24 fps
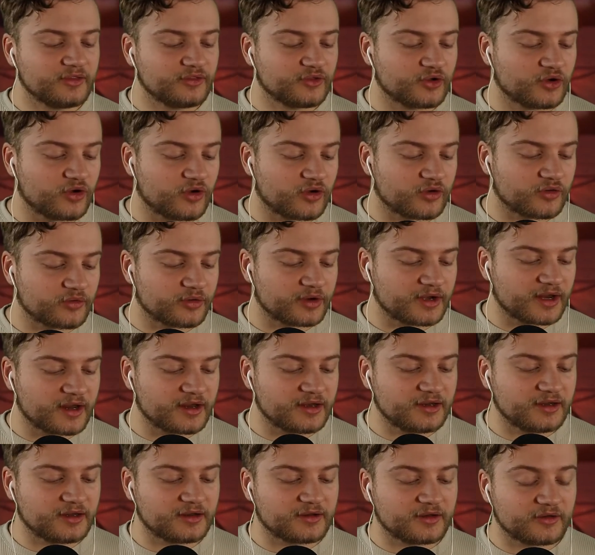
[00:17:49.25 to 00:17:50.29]
The
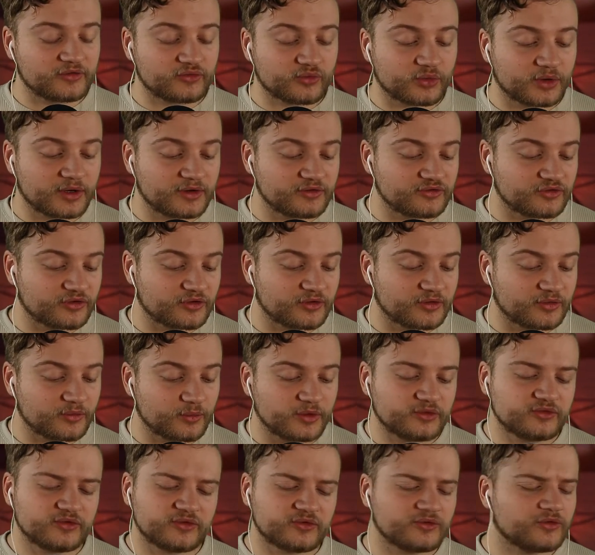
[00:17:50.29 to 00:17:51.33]
Cochranean tradition,
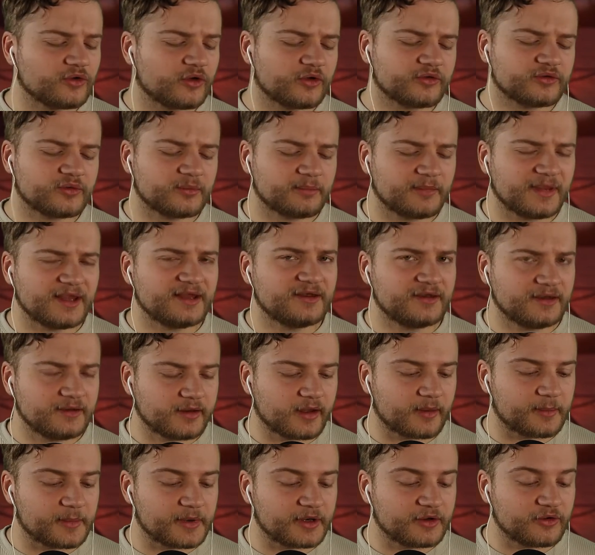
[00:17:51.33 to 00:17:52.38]
which is not
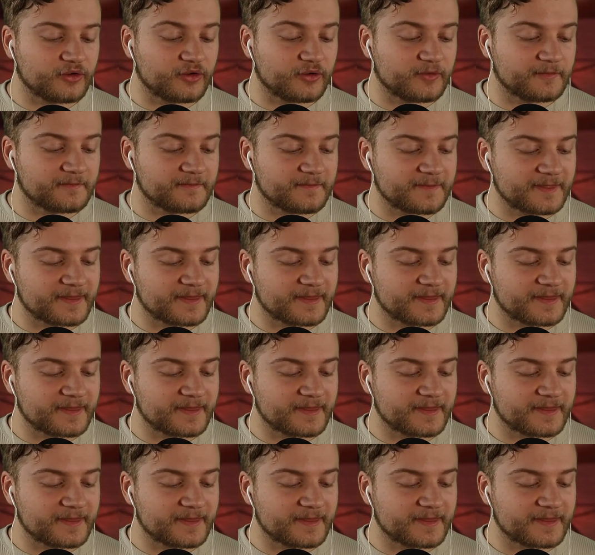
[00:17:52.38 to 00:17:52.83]
BDW,